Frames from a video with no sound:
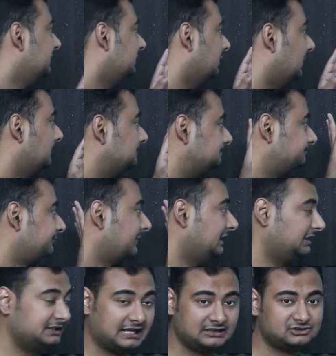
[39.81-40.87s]
Now,
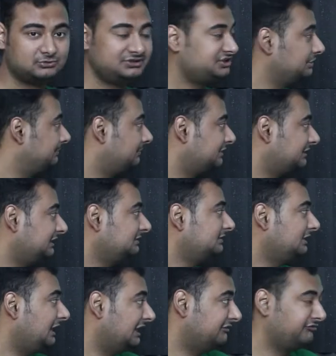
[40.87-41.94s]
it has to be cheaper
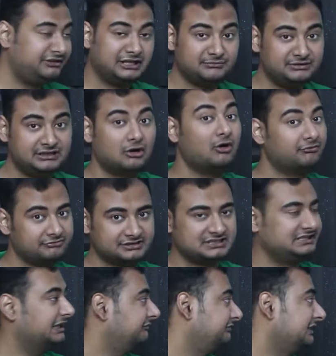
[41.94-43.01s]
than NVMe.
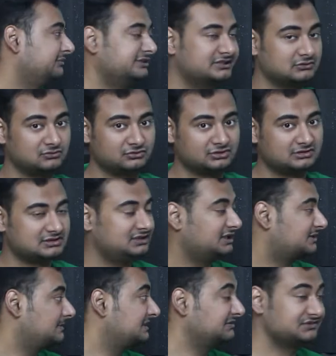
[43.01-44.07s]
Obviously, NVMe is ludicrously
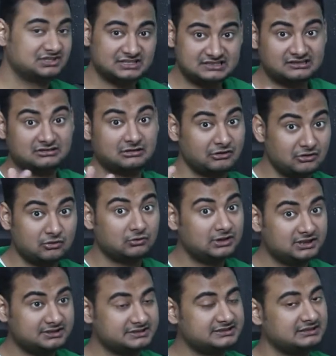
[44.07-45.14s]
expensive. Just the
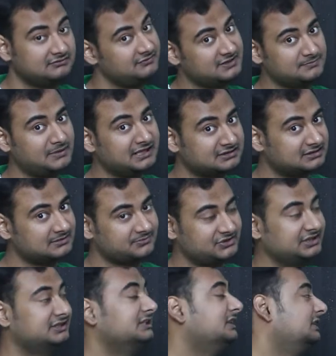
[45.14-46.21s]
controller itself is
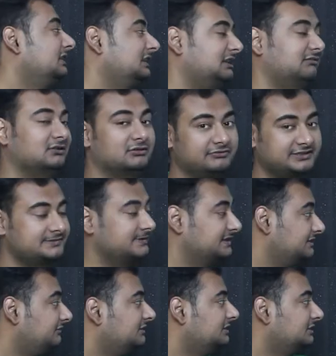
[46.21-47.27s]
bankrupting level of
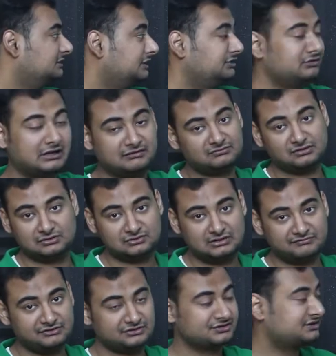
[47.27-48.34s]
expensive. Then you also
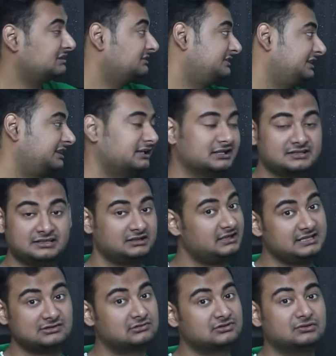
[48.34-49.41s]
have to understand SATA.
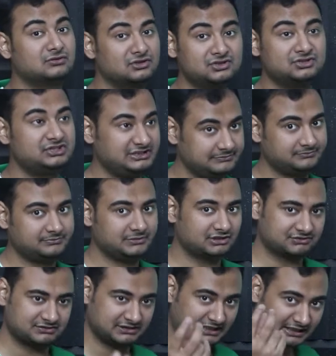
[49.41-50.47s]
SATA is also not cheap,
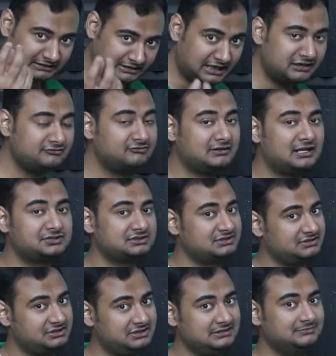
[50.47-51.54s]
because the NAND flash
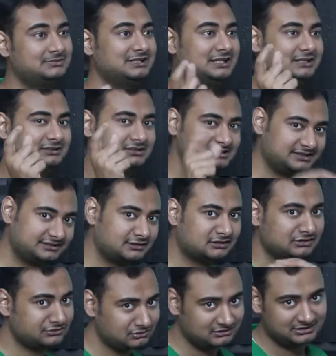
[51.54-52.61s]
is cheap, the SATA
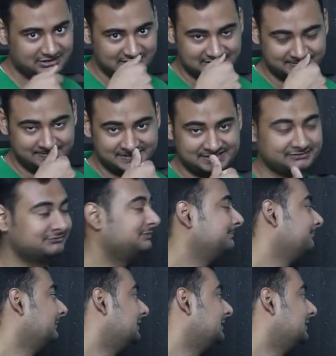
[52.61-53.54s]
controller is expensive.